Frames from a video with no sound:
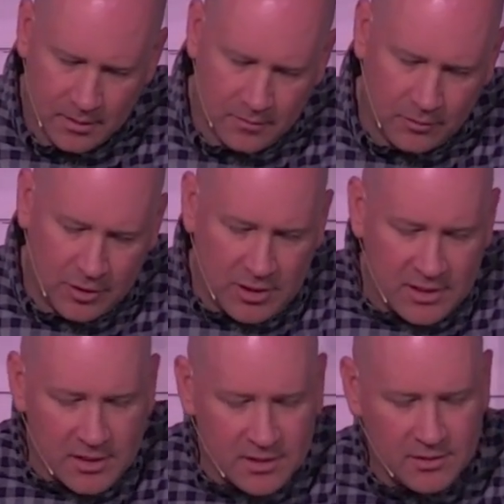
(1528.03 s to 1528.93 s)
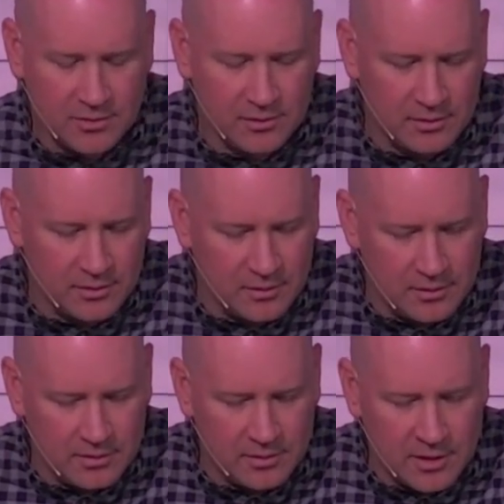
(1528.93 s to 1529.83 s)
When Jesus
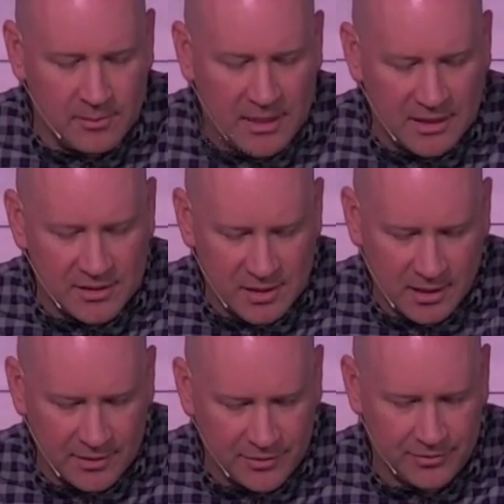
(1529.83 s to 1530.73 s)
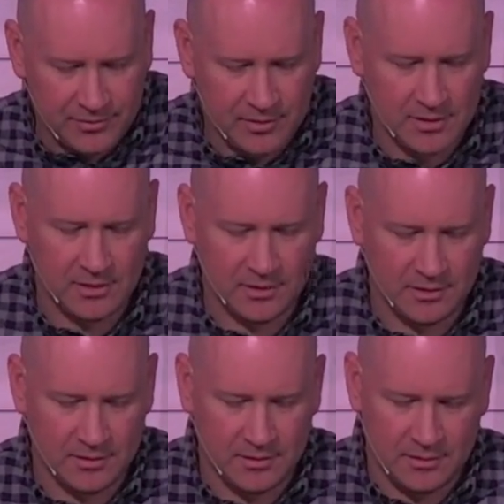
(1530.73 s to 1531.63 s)
commends us
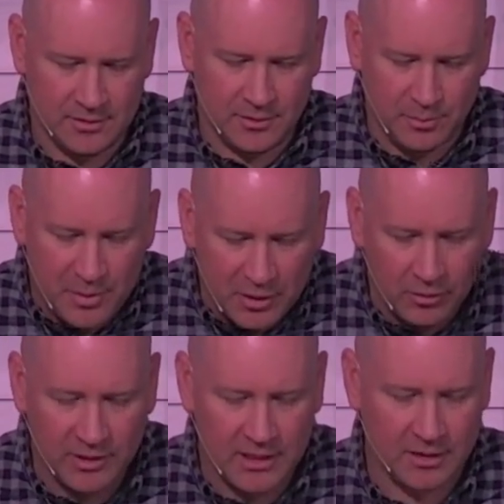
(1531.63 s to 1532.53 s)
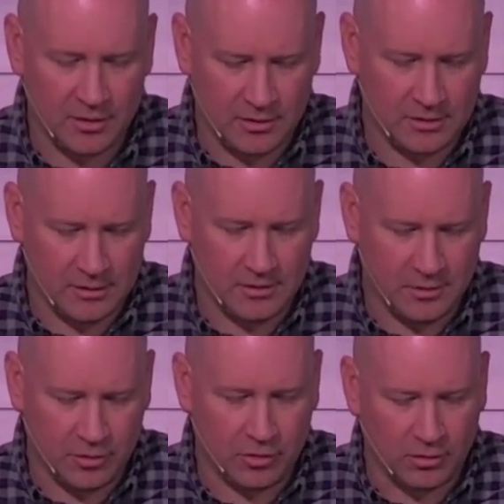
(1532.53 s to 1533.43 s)
to building
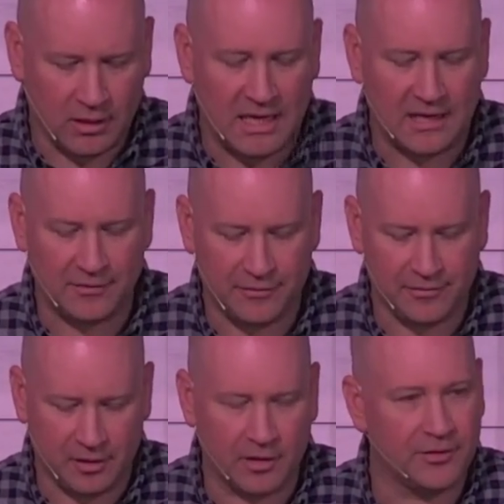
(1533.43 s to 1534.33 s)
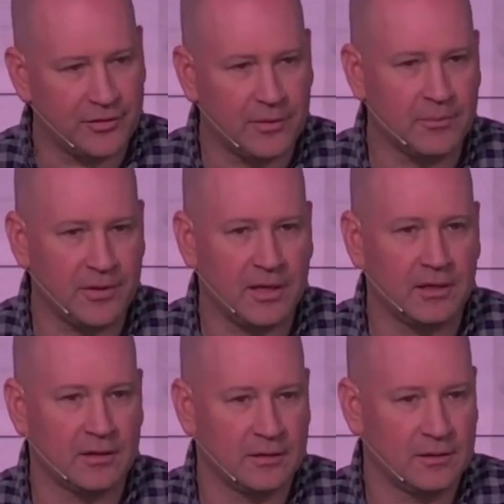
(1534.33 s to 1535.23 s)
our life on
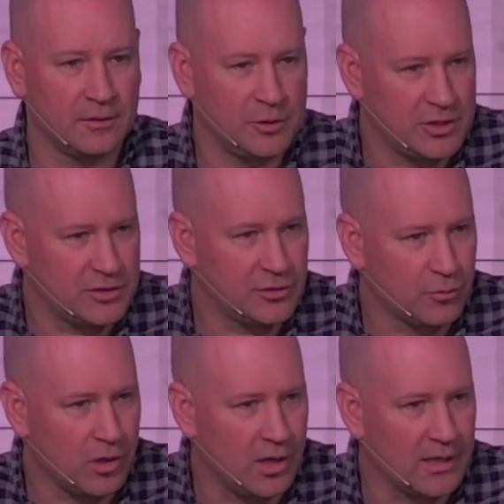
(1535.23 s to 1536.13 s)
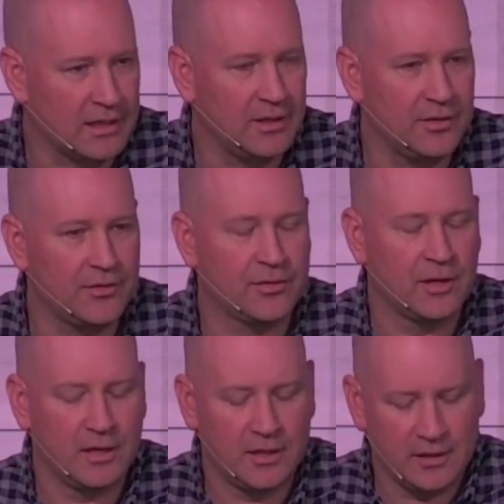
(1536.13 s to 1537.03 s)
something which is the rock, it is
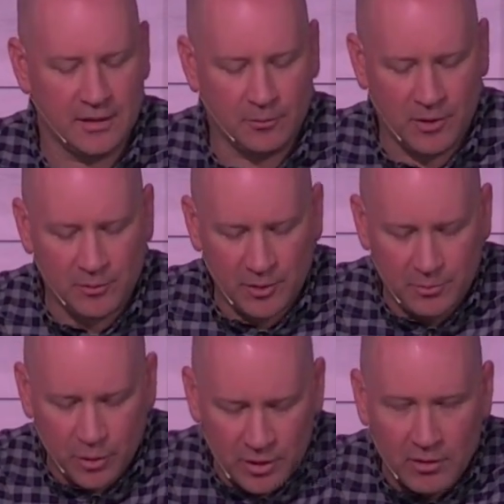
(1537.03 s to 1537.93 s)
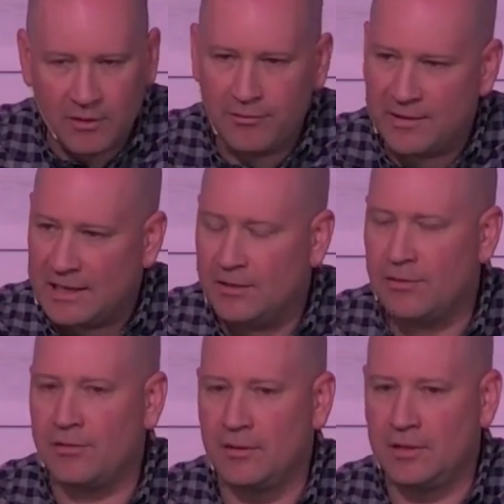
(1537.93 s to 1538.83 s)
that we would put our
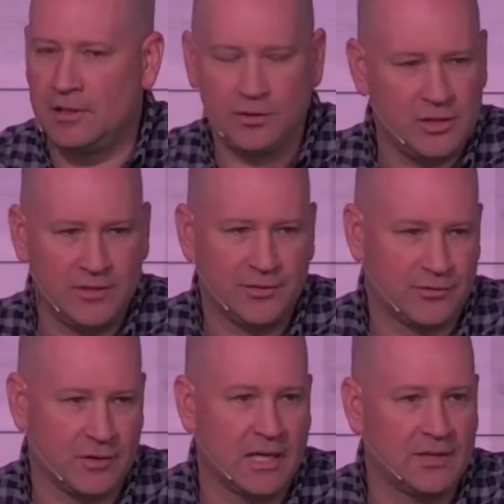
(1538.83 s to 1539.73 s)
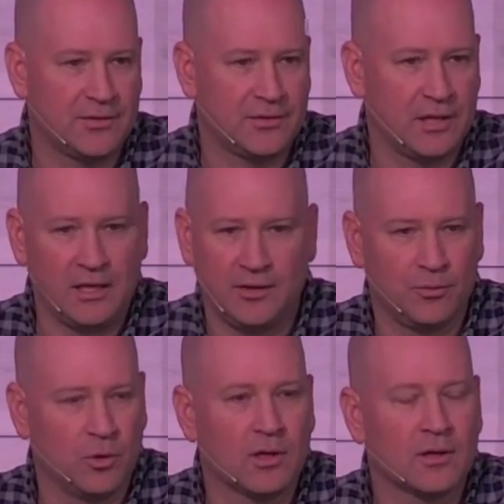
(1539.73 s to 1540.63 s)
faith in Jesus Christ and his
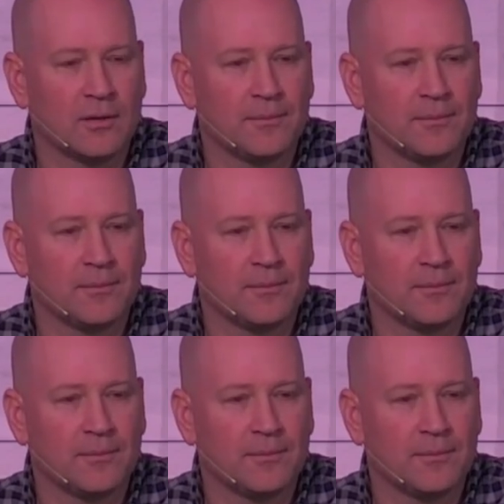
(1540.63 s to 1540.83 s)
work.